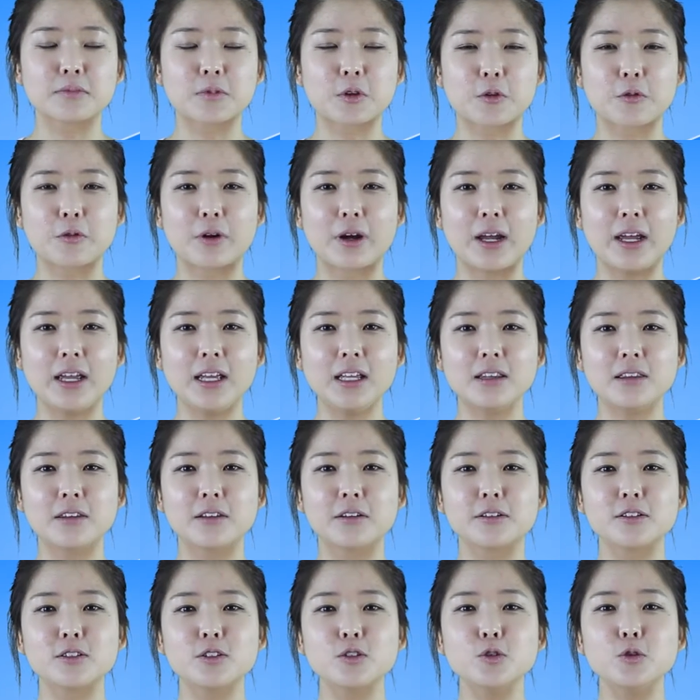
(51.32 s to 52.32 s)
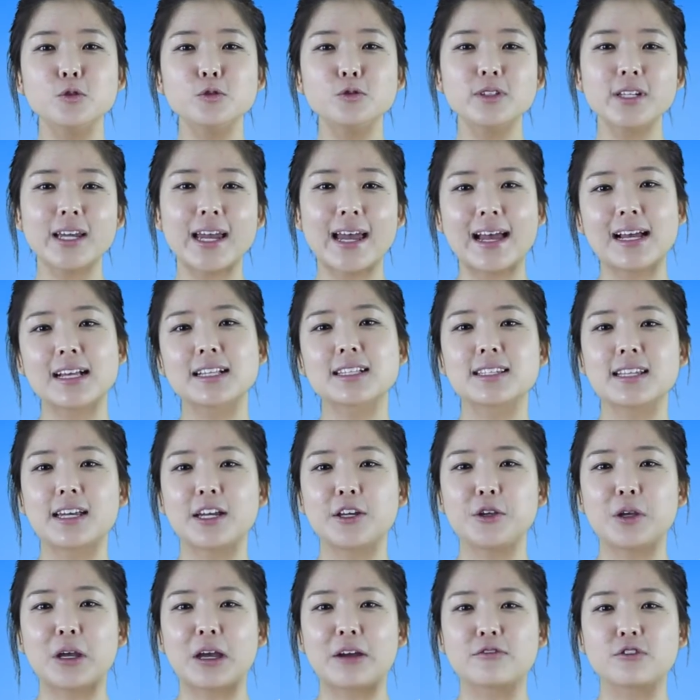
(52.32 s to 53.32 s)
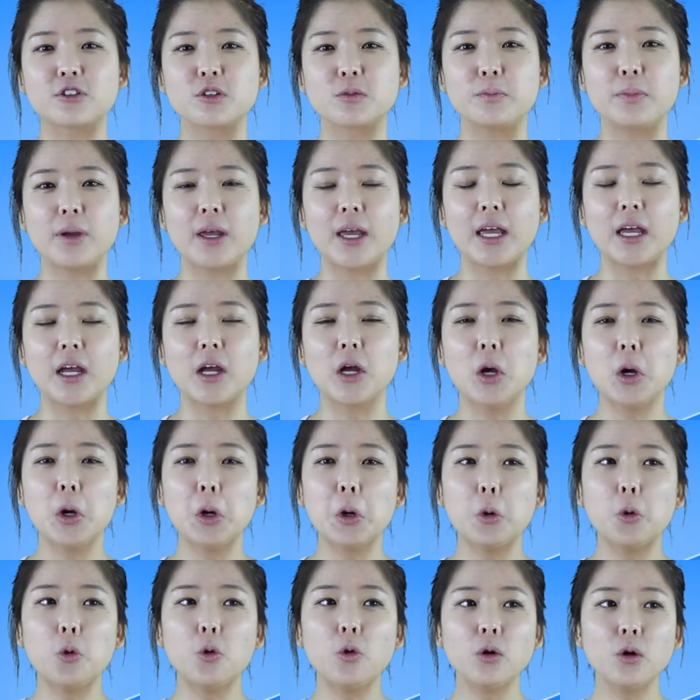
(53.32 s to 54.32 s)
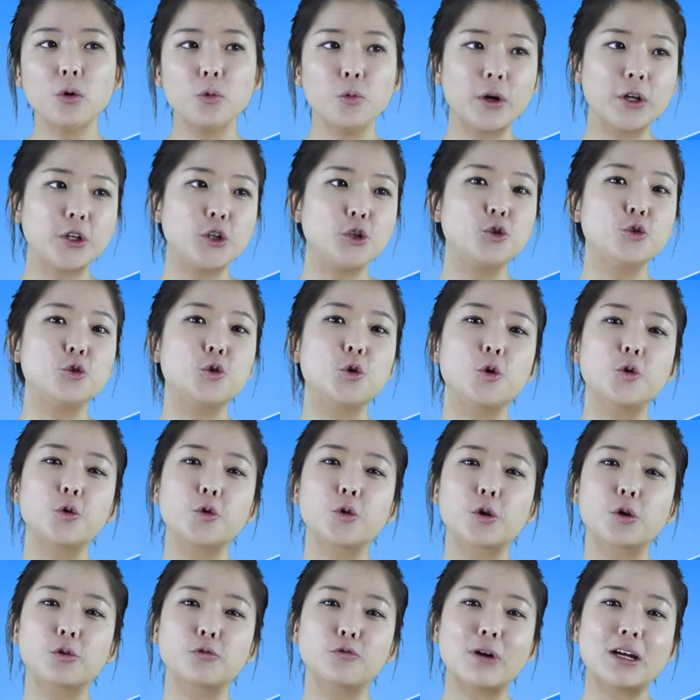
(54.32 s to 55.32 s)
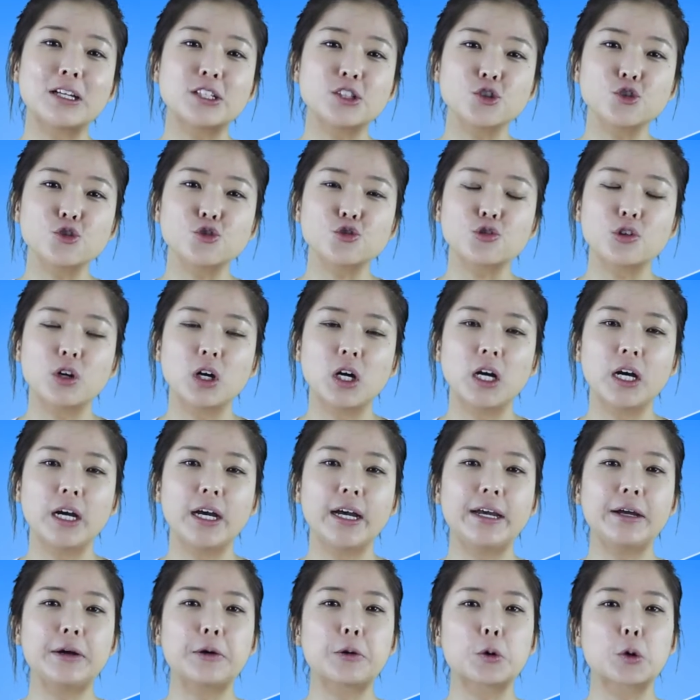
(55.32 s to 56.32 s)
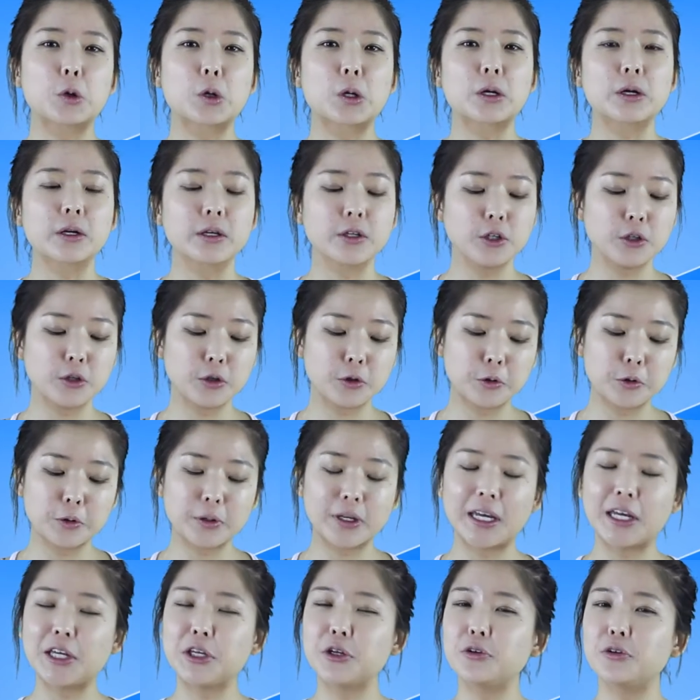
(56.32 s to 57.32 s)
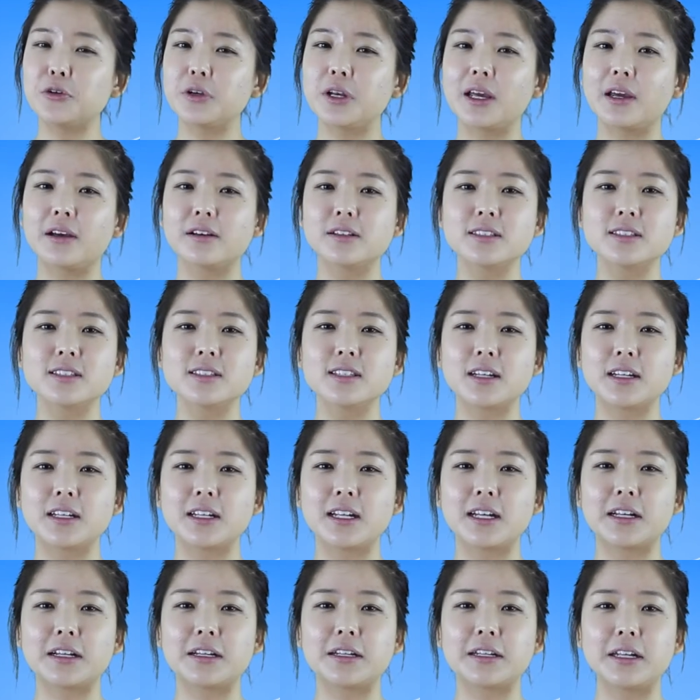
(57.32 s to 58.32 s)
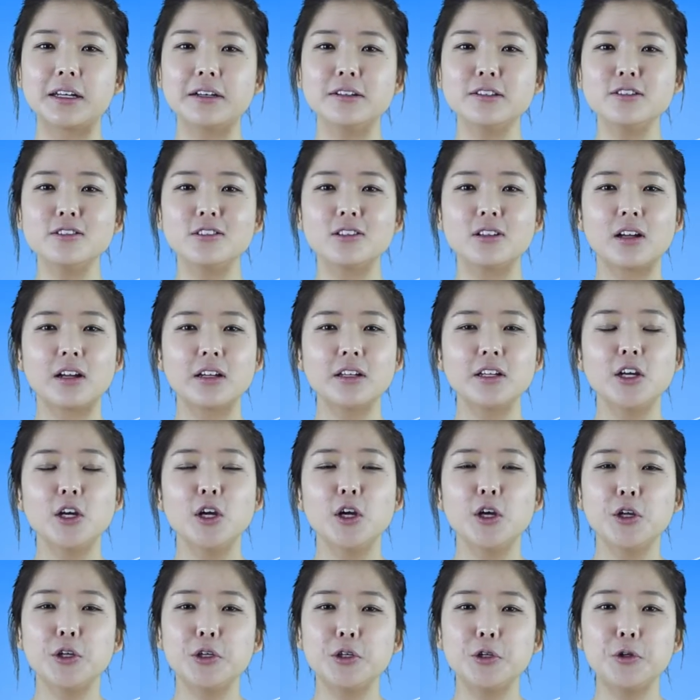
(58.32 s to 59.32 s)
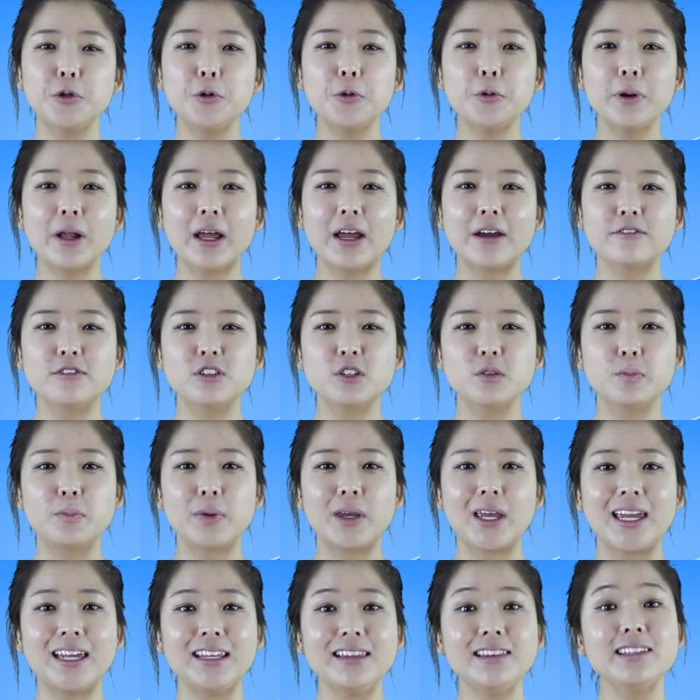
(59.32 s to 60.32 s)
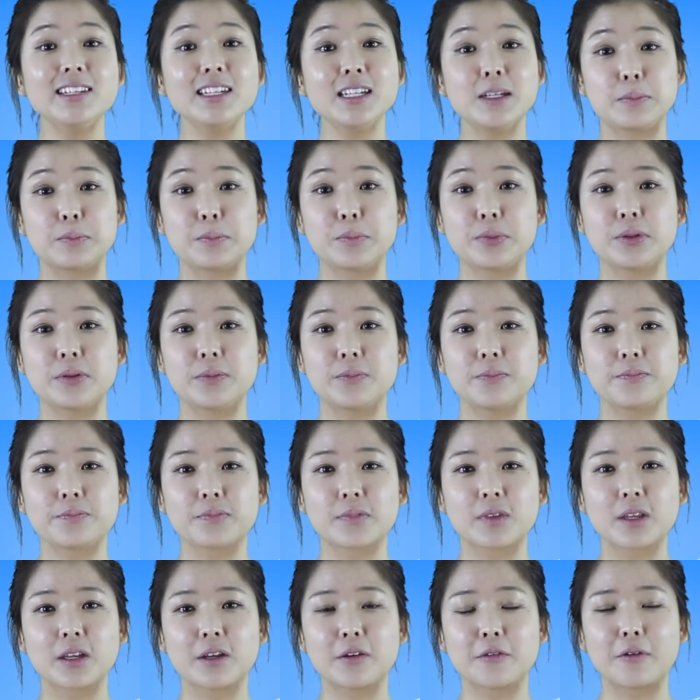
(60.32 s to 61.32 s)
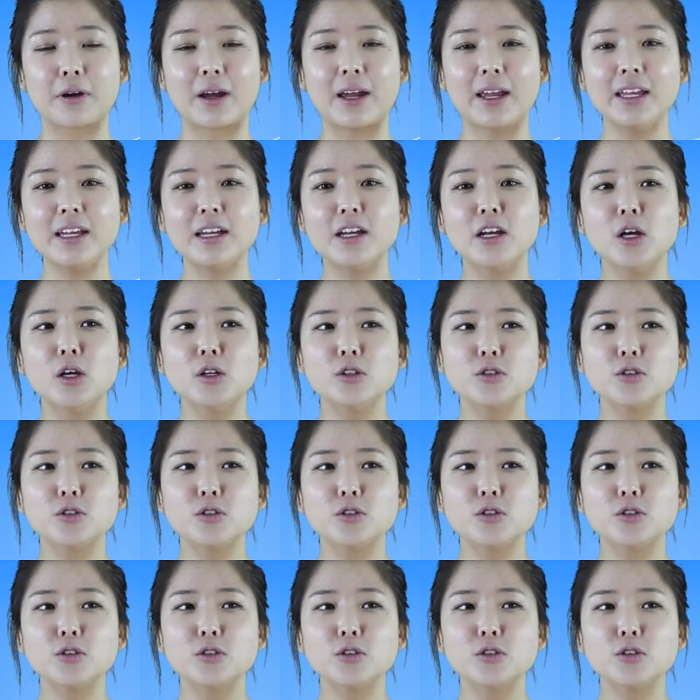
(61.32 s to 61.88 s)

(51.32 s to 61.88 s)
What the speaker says: Right? There's no tax that you have to pay. Or when you go to a restaurant or, get your nails done at a nail salon, you don't have to pay tip, right?